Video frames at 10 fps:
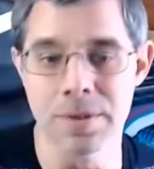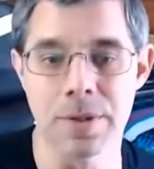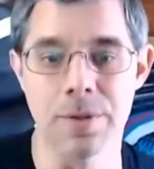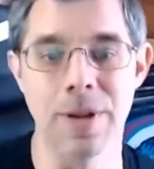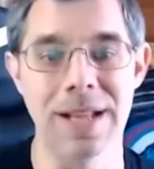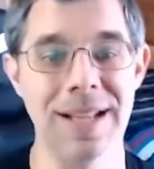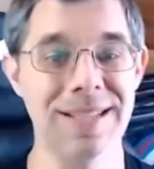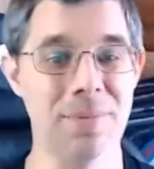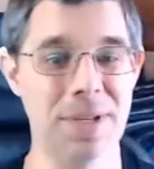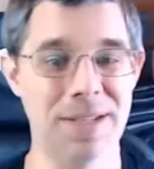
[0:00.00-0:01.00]
So I
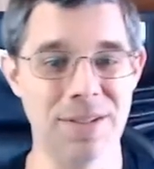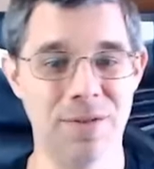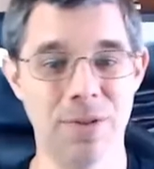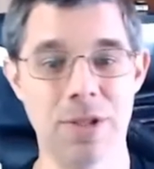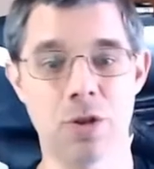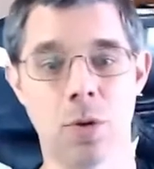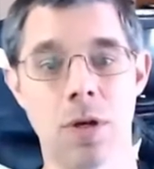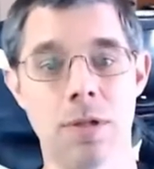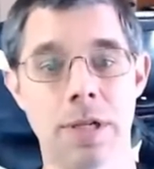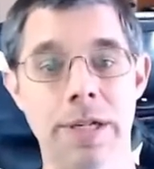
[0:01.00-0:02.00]
liked it because it's very
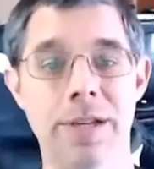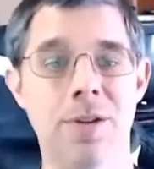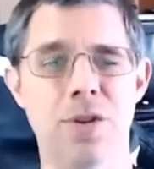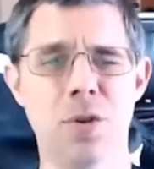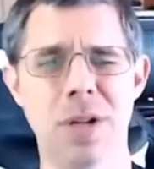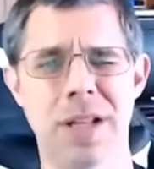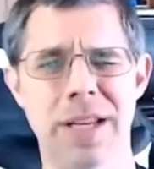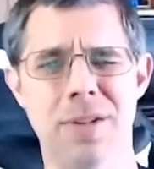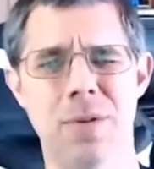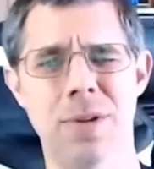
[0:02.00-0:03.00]
Tron-like, sort of
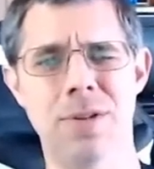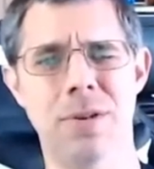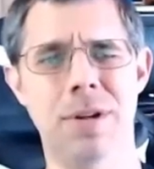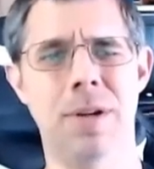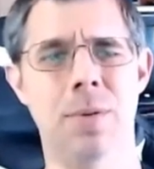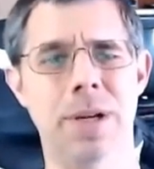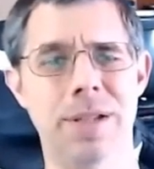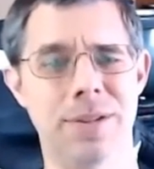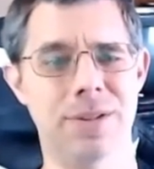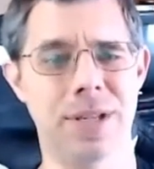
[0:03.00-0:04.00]
like Tony Stark in a way,
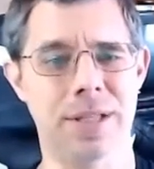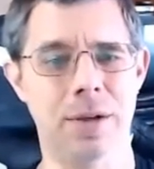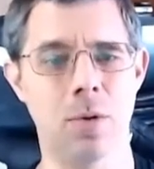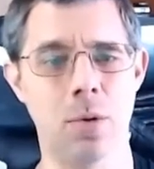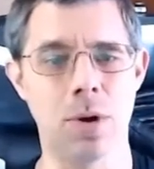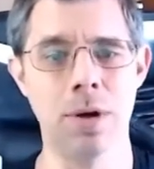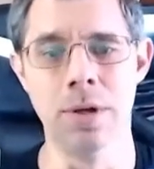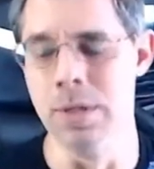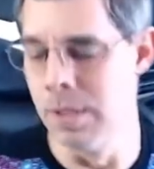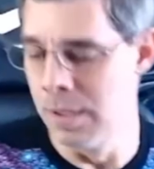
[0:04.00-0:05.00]
because it's got the core,
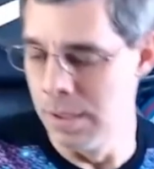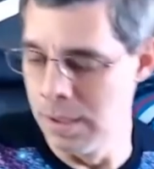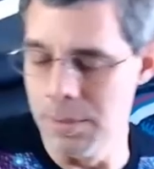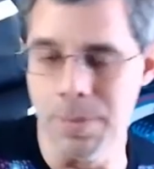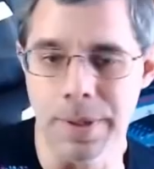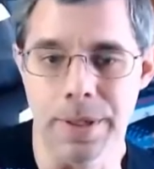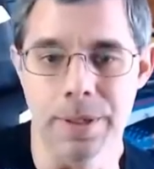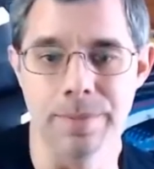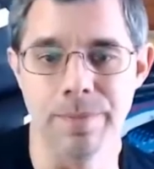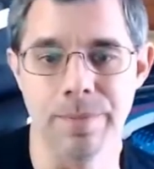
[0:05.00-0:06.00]
but
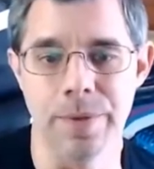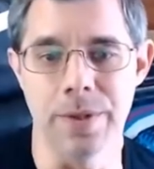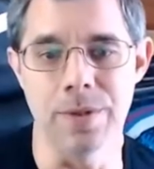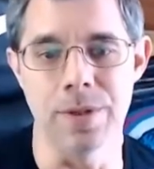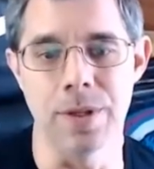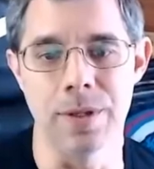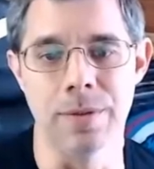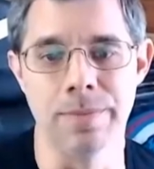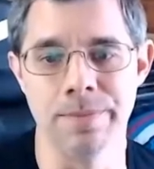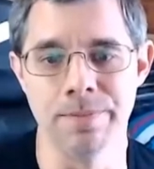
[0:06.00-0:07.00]
it's
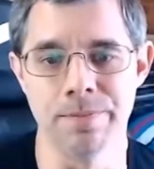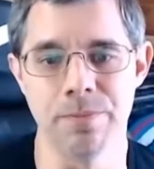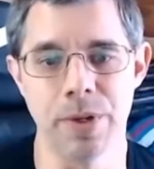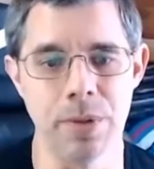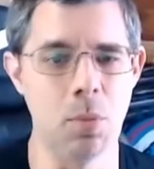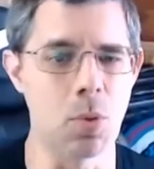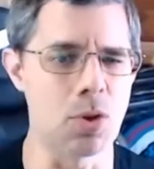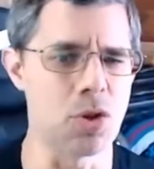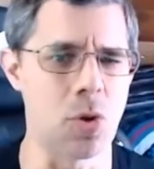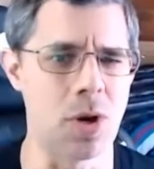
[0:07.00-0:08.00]
uh, very
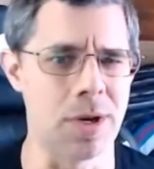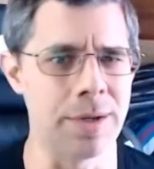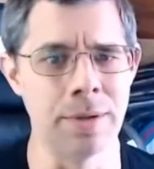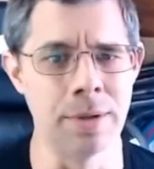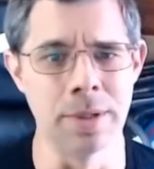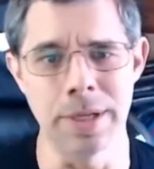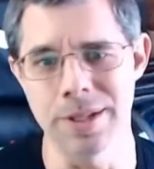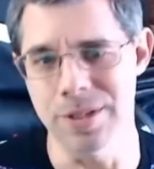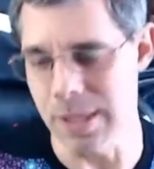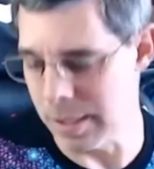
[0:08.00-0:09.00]
more Tron
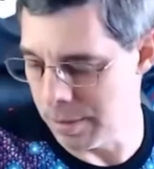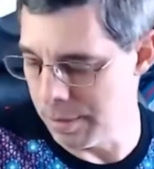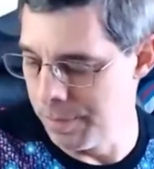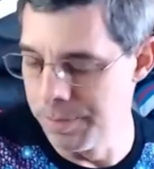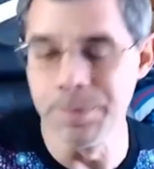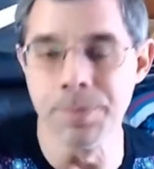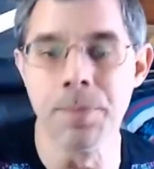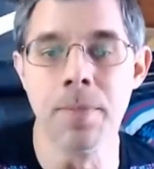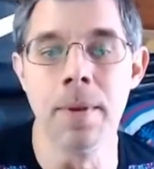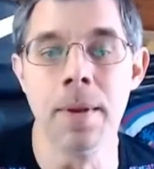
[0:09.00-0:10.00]
in style.
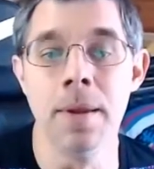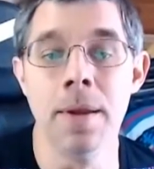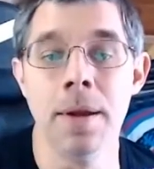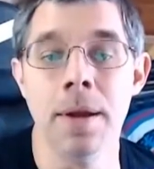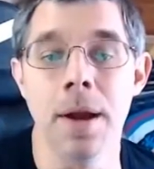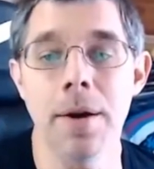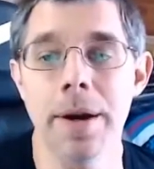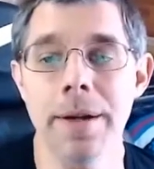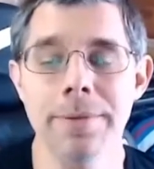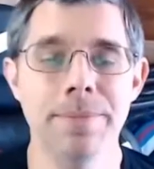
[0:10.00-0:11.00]

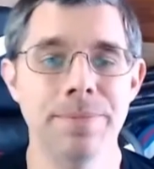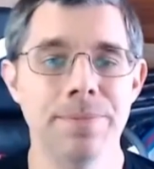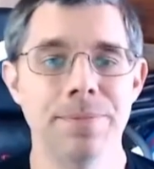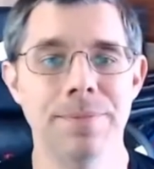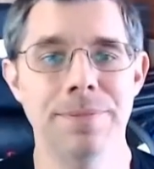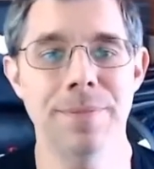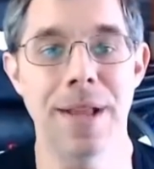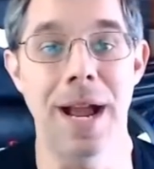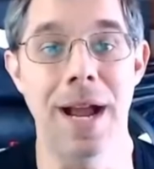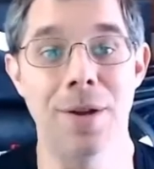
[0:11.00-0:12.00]
All right,
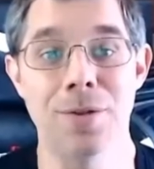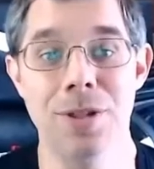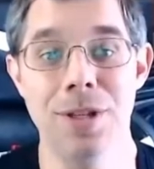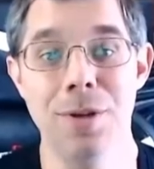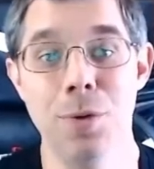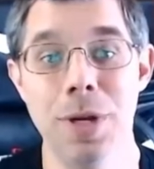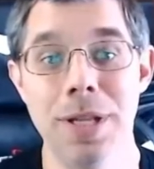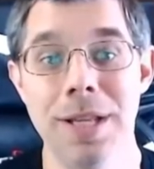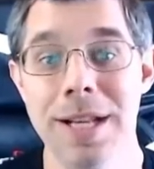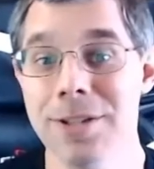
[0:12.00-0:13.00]
I'll see you
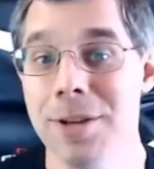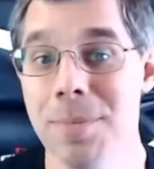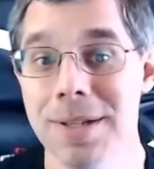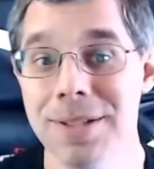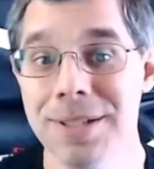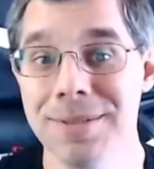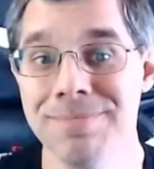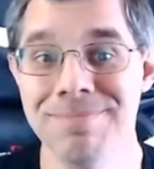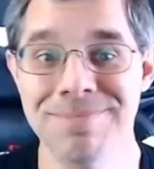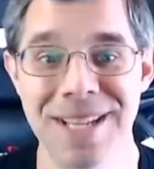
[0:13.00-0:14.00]
in the next unboxing.
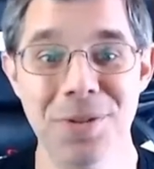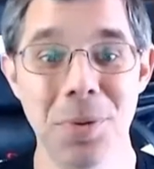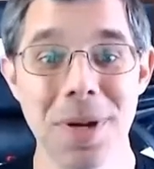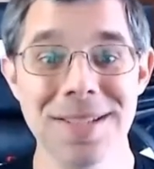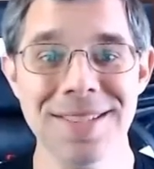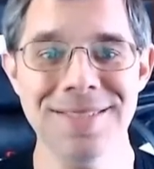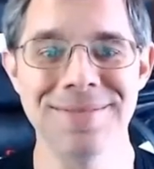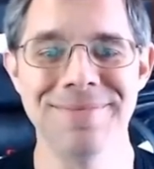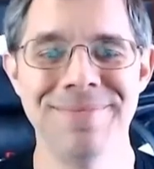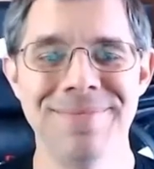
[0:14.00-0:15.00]
Thanks for watching.